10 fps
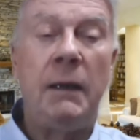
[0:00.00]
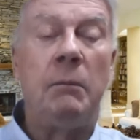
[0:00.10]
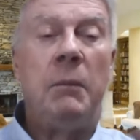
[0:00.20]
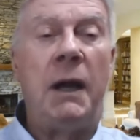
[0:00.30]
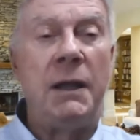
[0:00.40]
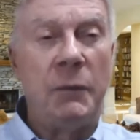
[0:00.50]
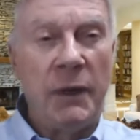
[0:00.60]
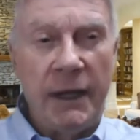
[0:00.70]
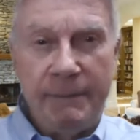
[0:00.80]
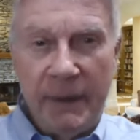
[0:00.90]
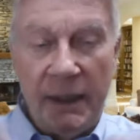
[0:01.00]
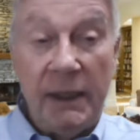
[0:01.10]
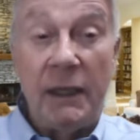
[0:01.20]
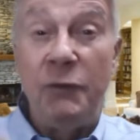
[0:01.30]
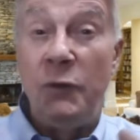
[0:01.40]
By the way,
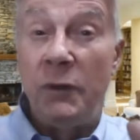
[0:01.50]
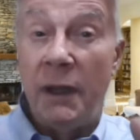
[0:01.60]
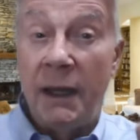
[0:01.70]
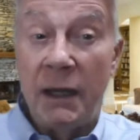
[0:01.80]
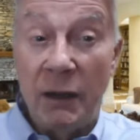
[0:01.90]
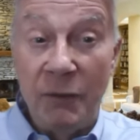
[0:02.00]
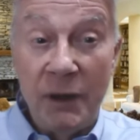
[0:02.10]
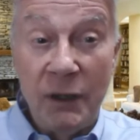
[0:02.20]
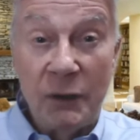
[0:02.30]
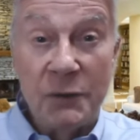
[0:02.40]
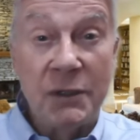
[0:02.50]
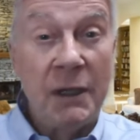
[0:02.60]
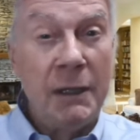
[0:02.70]
if you like our videos,